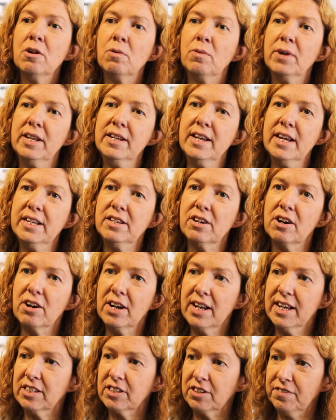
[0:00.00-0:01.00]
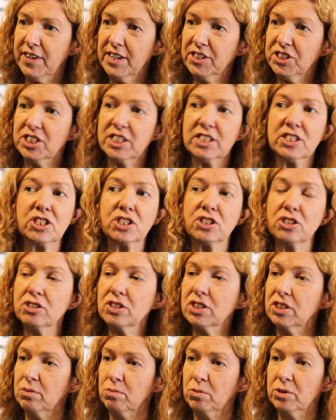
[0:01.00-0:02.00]
We need early intervention. As soon as
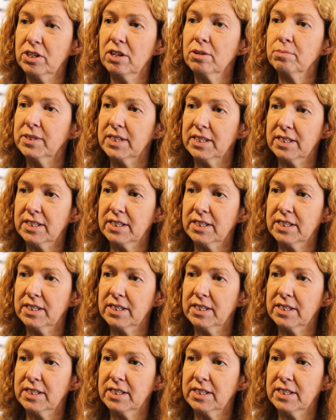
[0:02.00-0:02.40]
someone comes